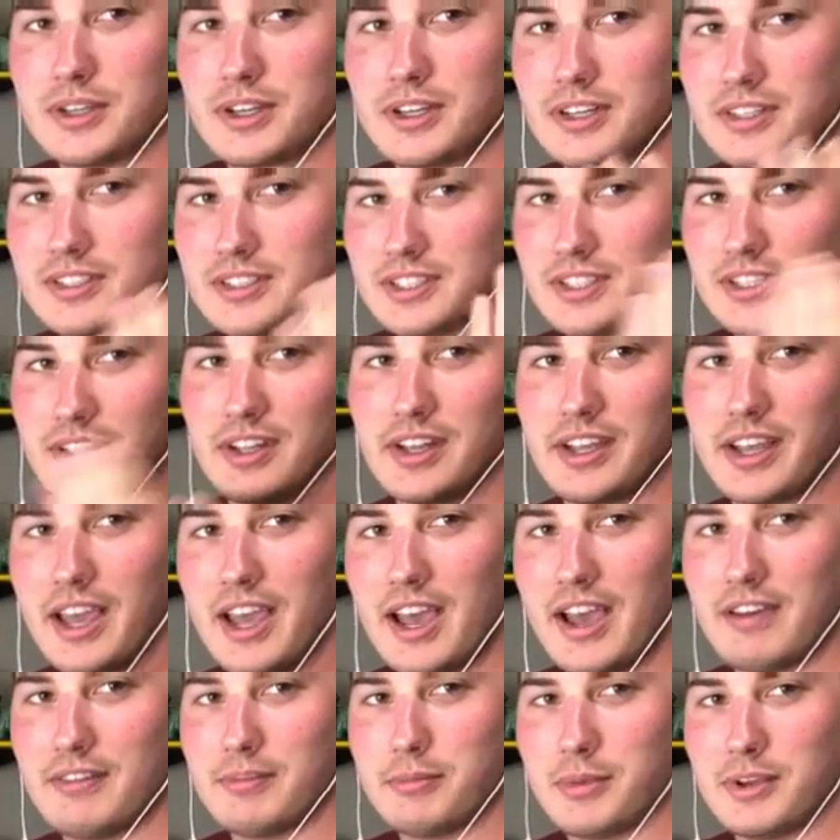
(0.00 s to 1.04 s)
going to see like
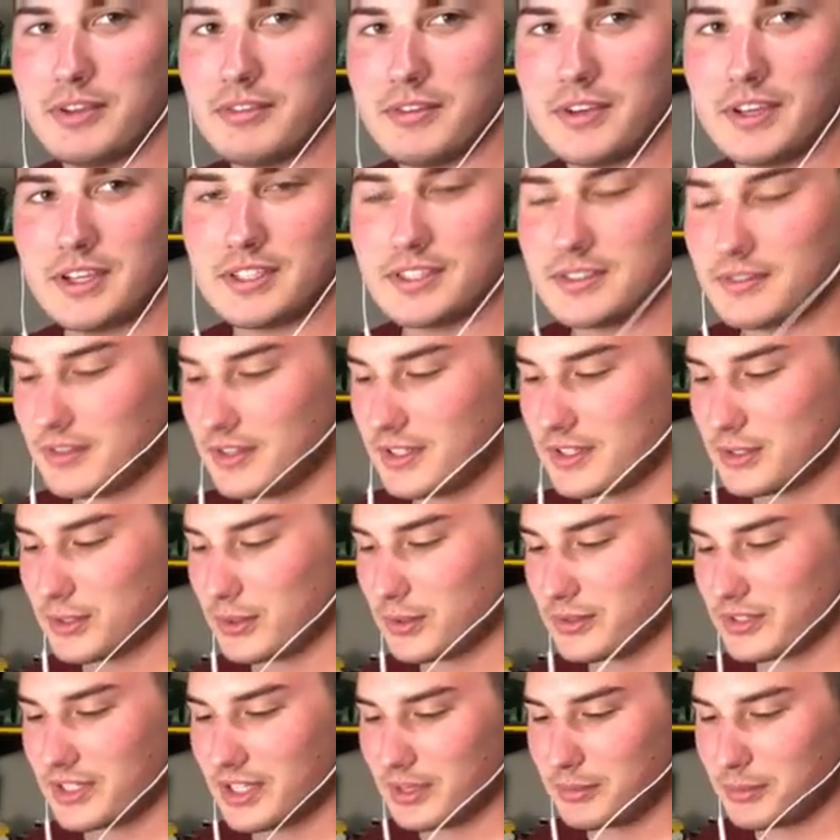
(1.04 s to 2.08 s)
half my face for this whole
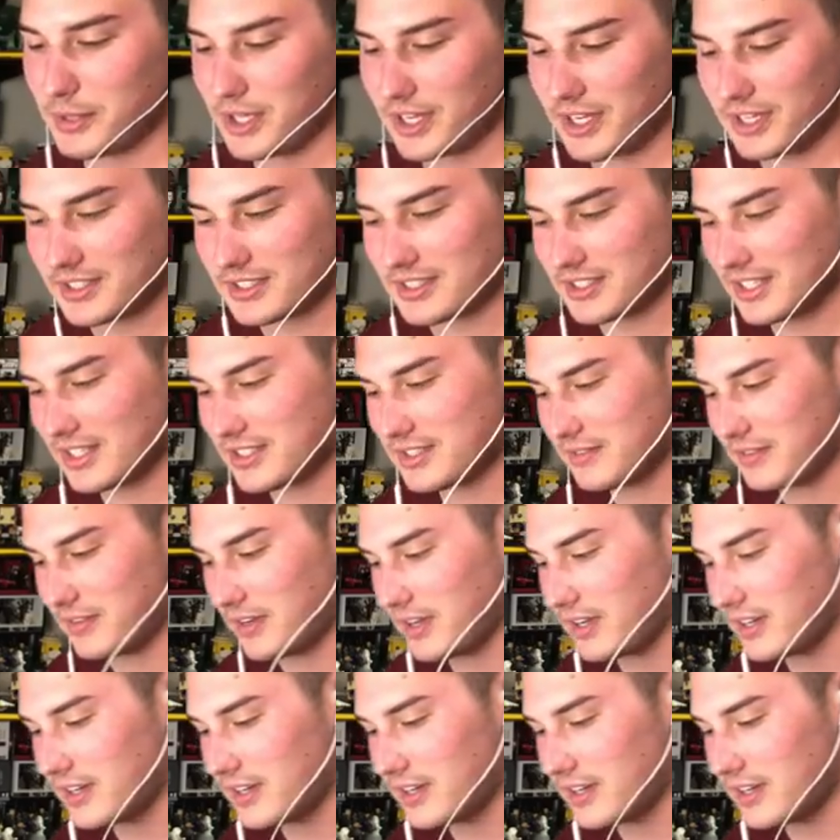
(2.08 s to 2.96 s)
time, I guess. That's fine.